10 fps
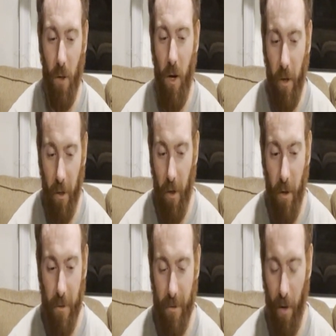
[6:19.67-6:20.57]

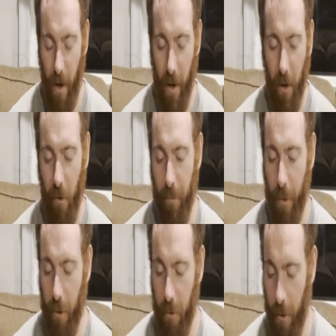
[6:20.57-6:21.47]
logger style
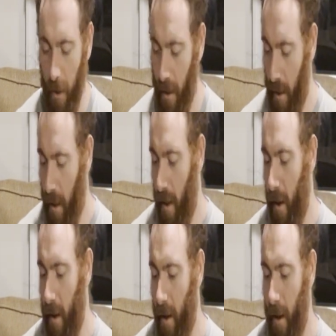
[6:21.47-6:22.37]
boot
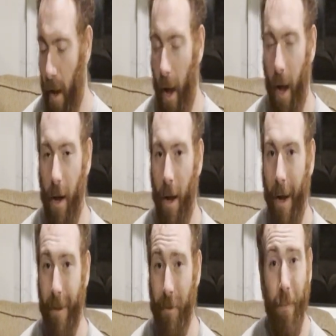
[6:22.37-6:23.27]

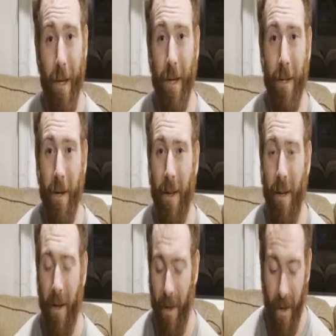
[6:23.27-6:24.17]
has been
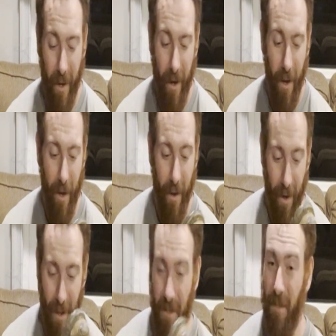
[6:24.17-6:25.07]

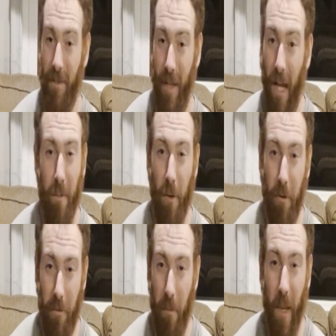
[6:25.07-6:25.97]
a staple
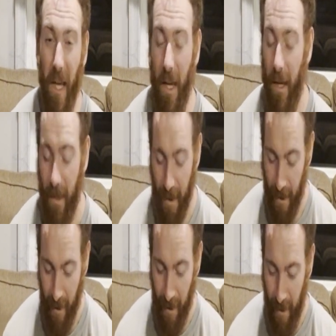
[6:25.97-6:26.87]
for me.
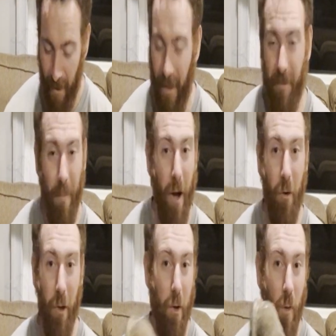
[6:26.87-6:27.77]
It's my
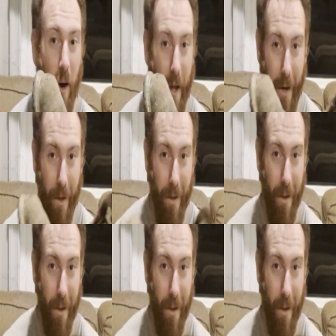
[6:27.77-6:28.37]
only one,